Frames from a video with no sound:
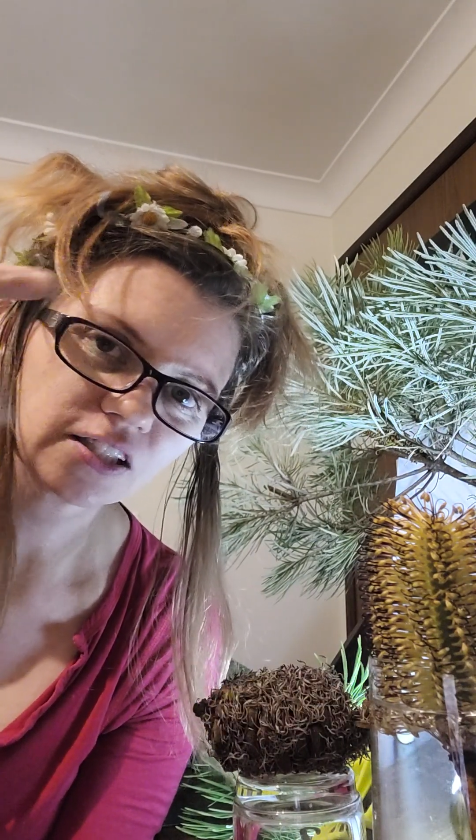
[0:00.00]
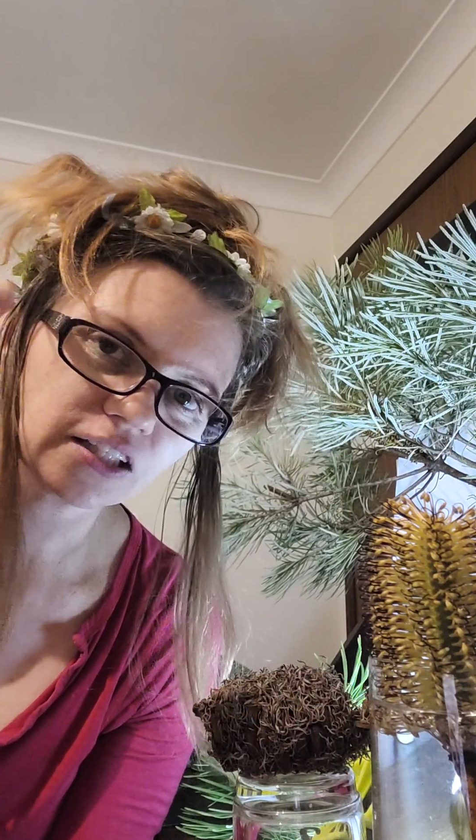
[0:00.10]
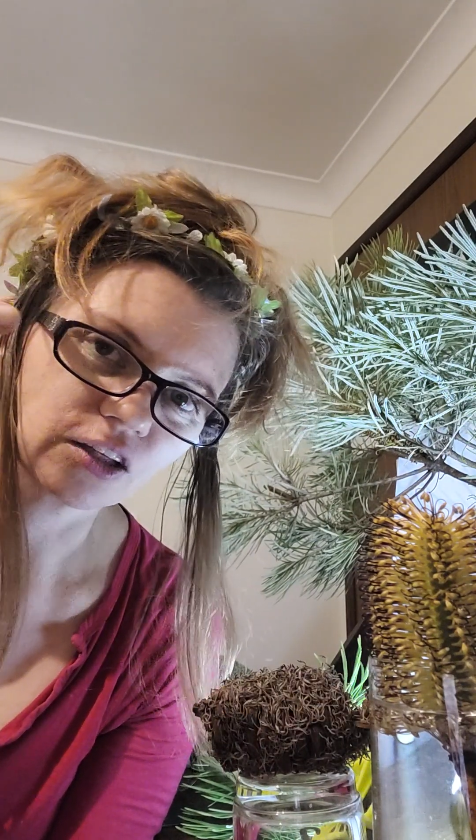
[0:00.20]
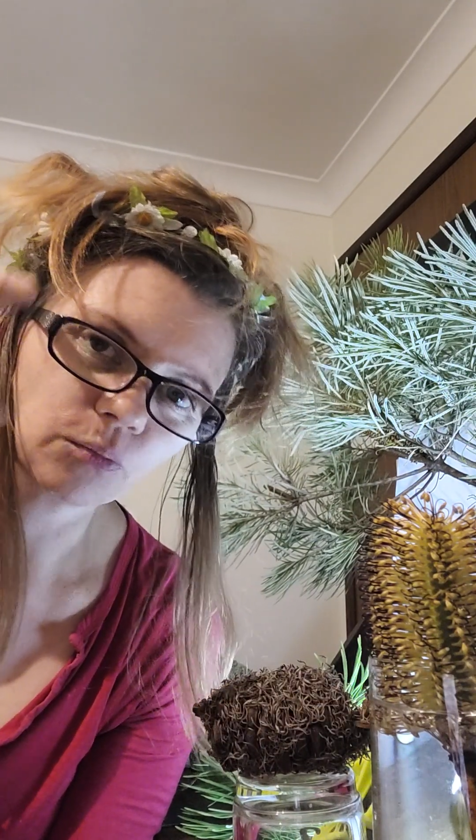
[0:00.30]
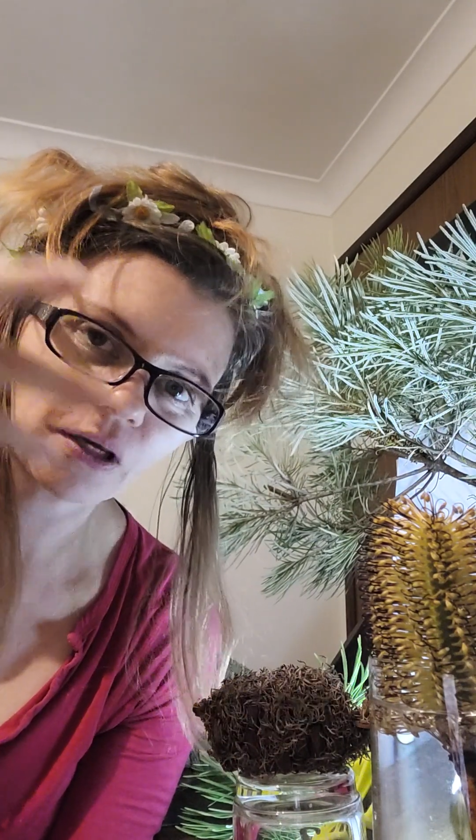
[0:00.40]
and
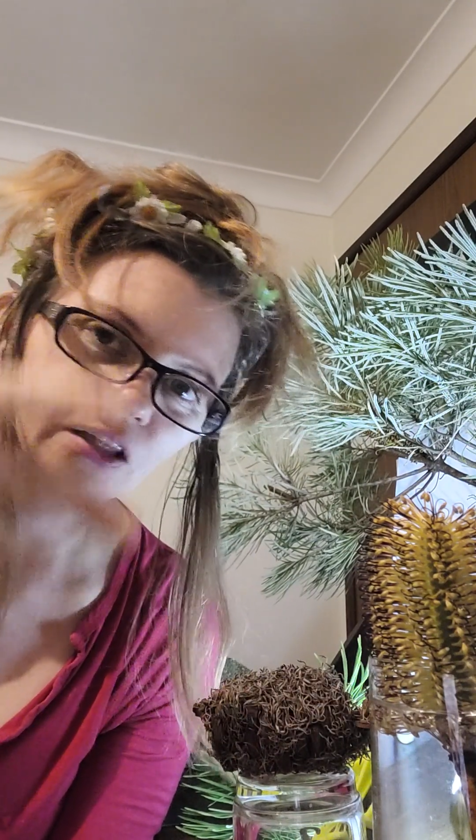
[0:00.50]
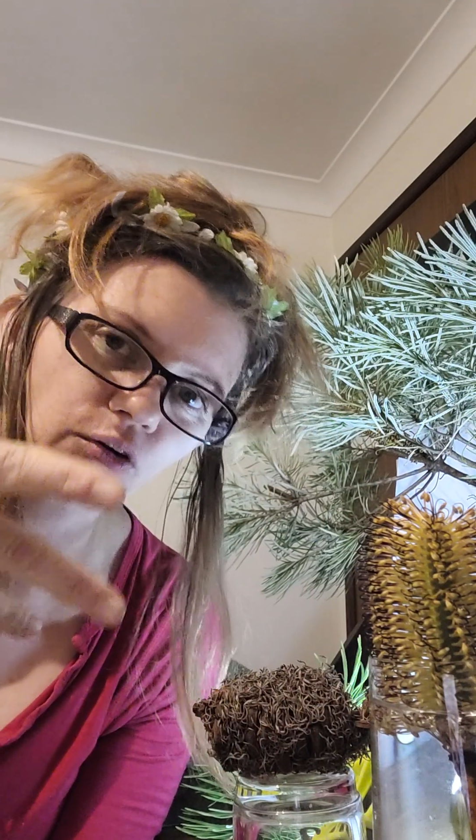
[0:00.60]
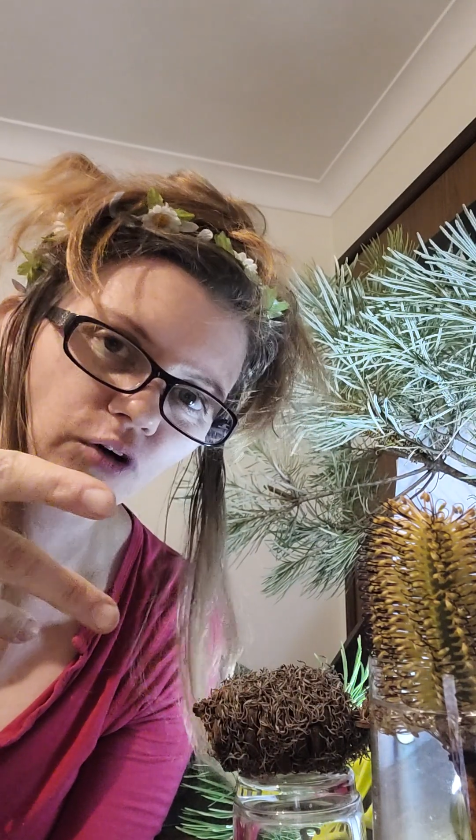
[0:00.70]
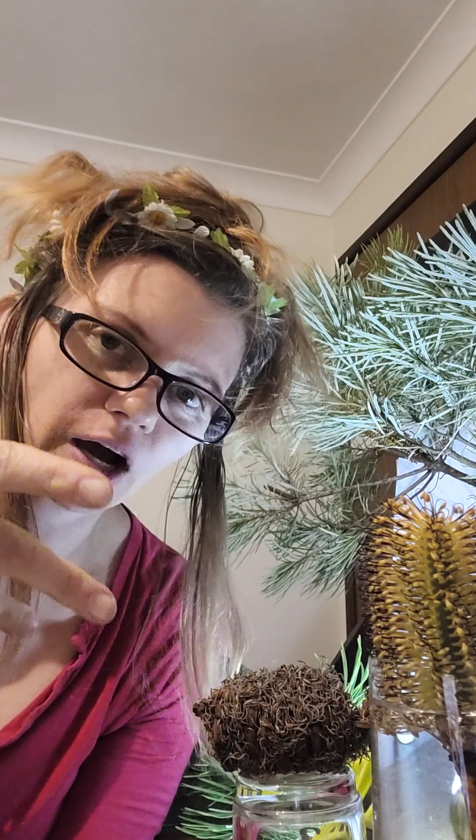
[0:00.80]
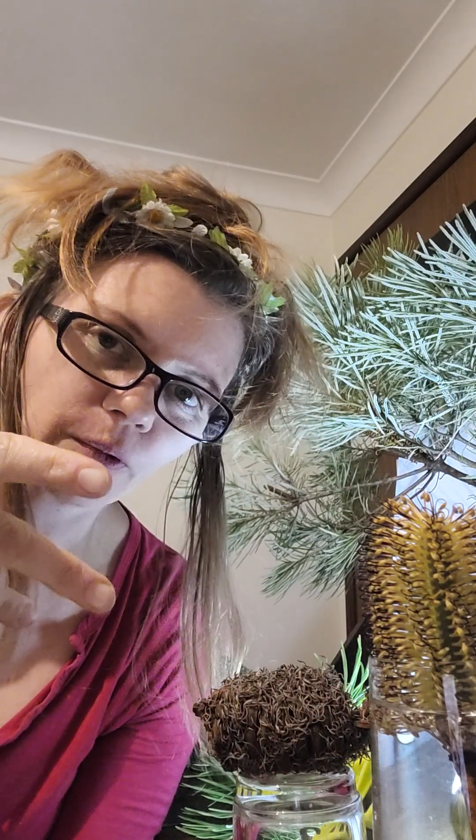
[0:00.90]
then you pick the
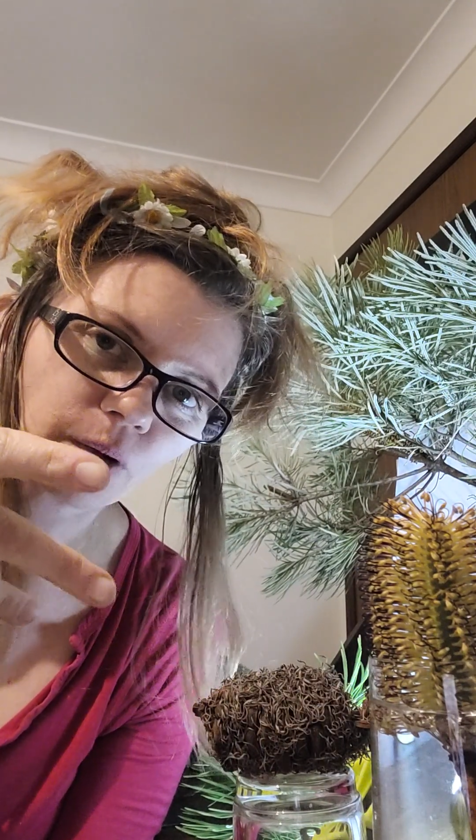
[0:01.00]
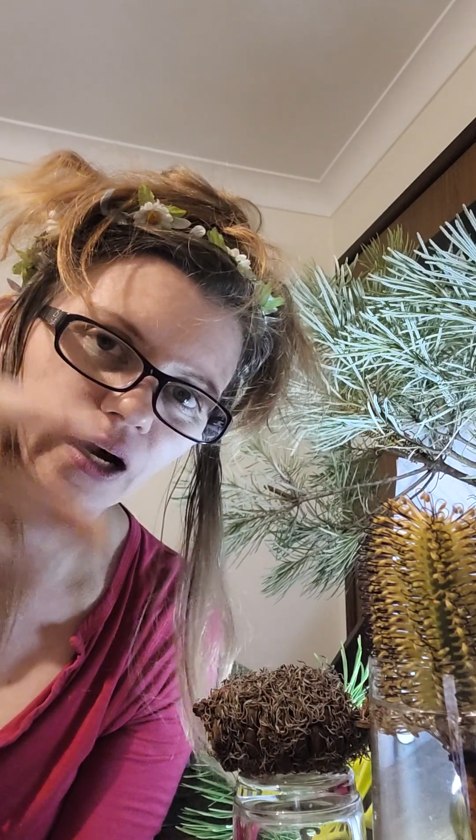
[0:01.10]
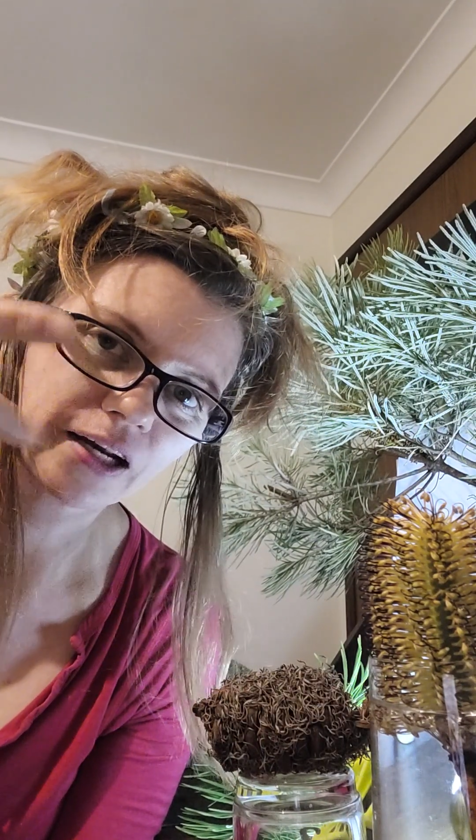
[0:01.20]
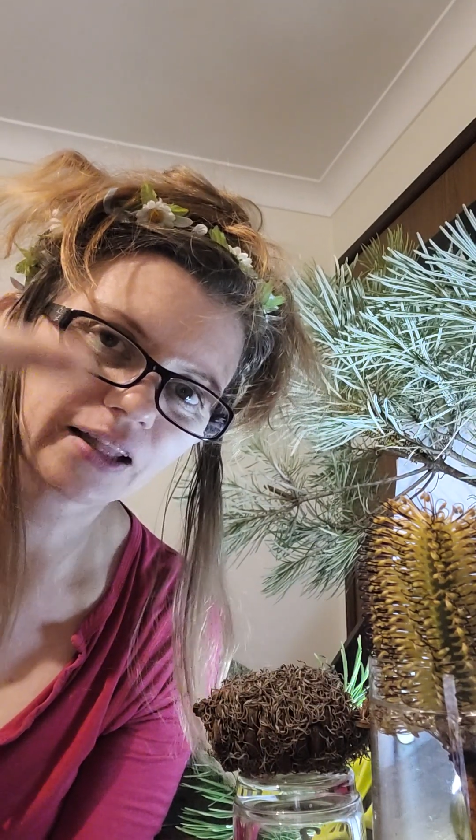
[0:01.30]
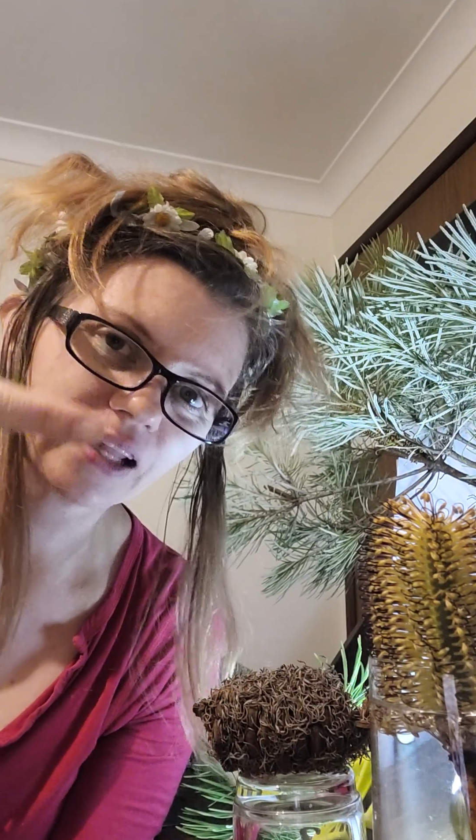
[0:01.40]
right
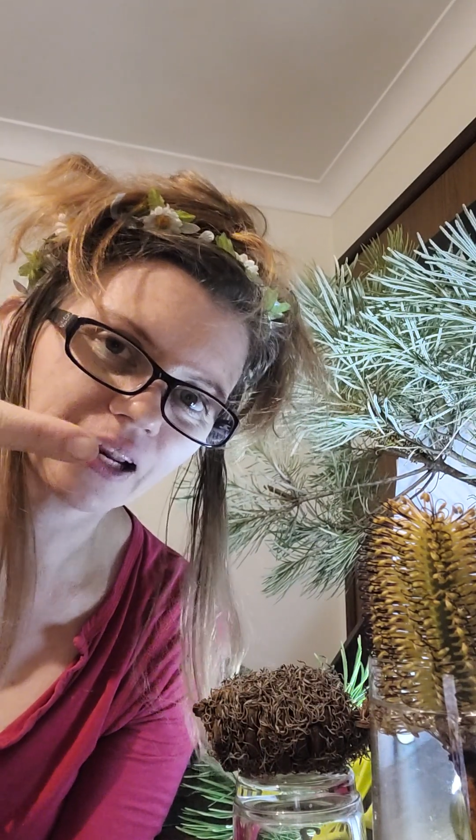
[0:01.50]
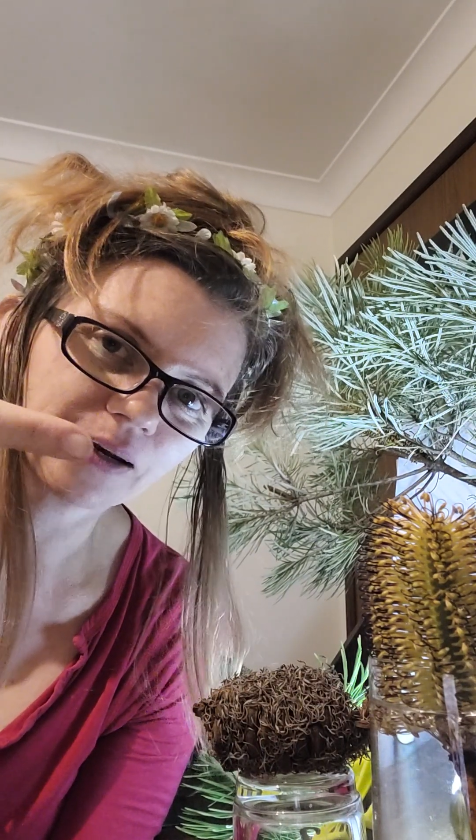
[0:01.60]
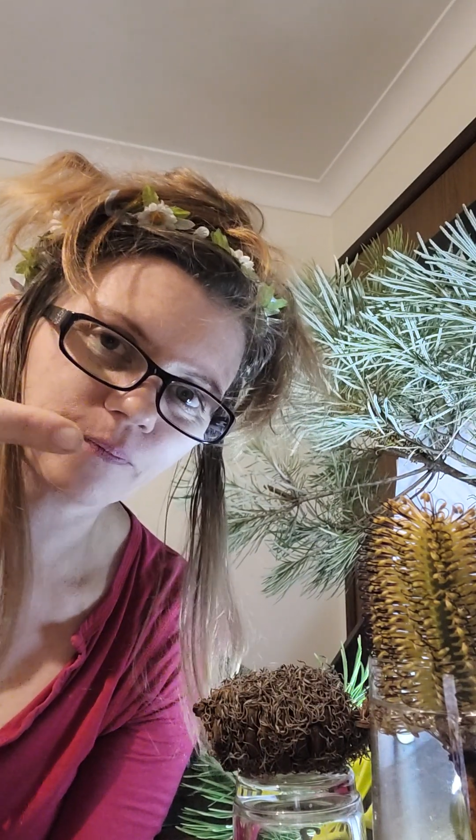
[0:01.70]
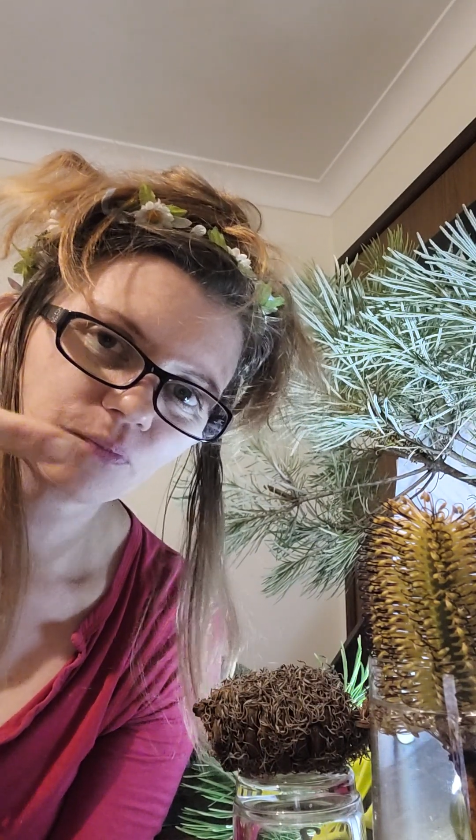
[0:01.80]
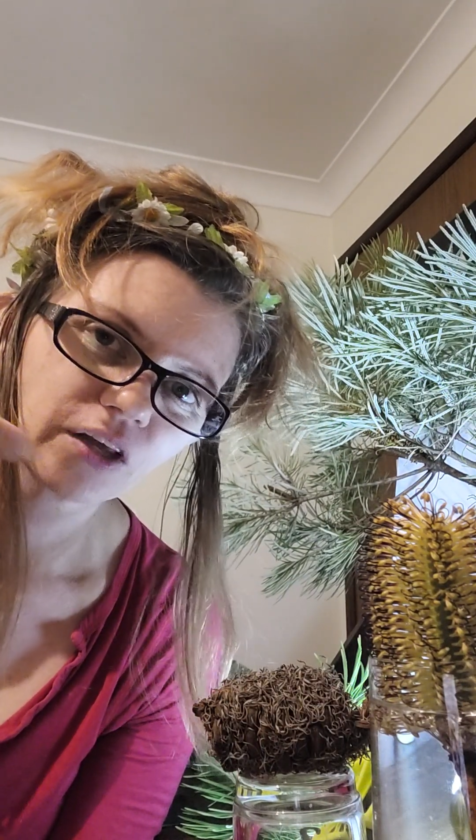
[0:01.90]
one, and then